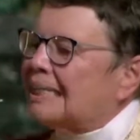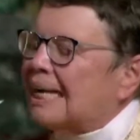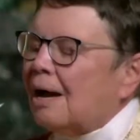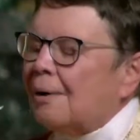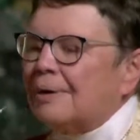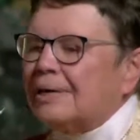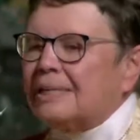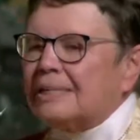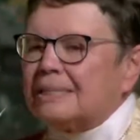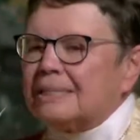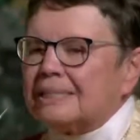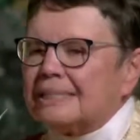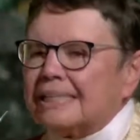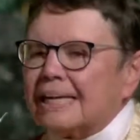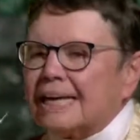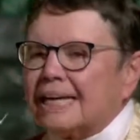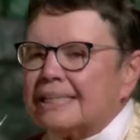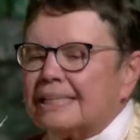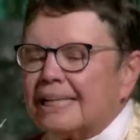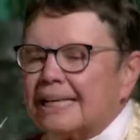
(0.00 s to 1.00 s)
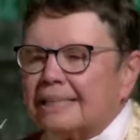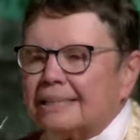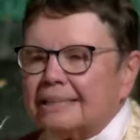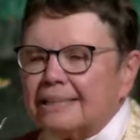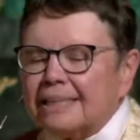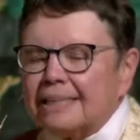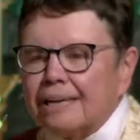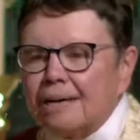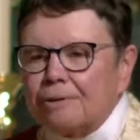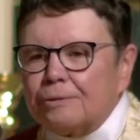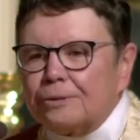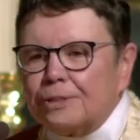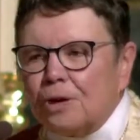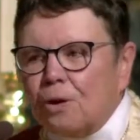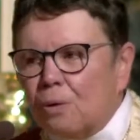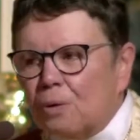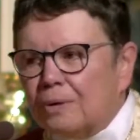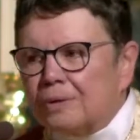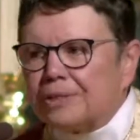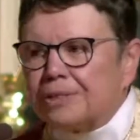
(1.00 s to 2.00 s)
Now, it is said that Leo
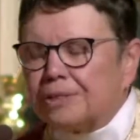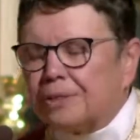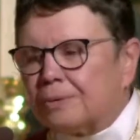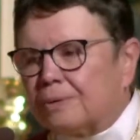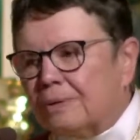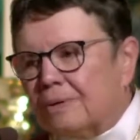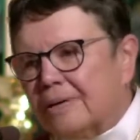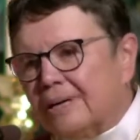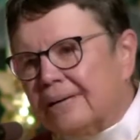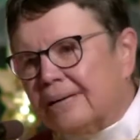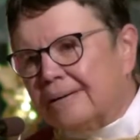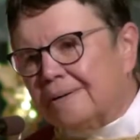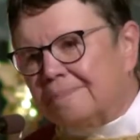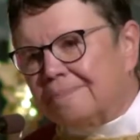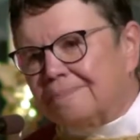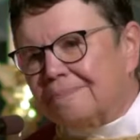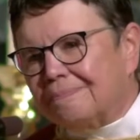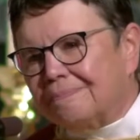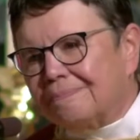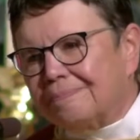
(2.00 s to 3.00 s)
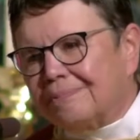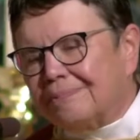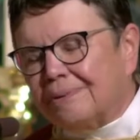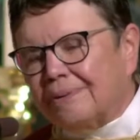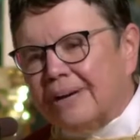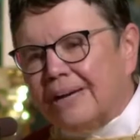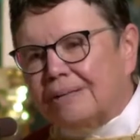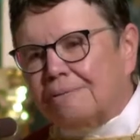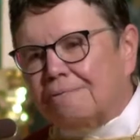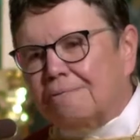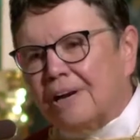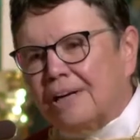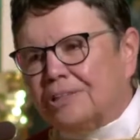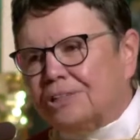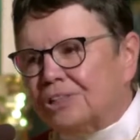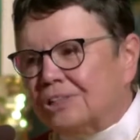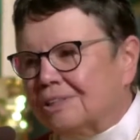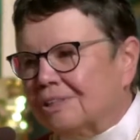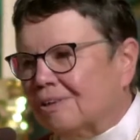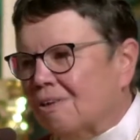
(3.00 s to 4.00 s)
Tolstoy, great
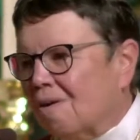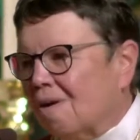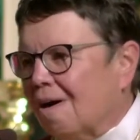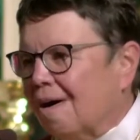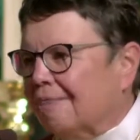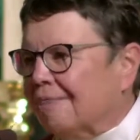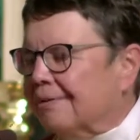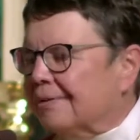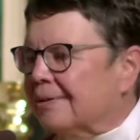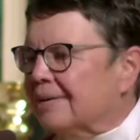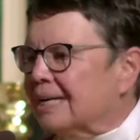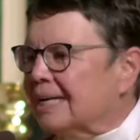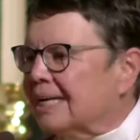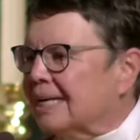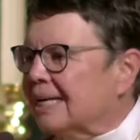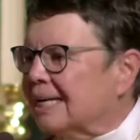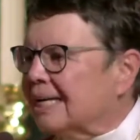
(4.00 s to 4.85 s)
Russian author,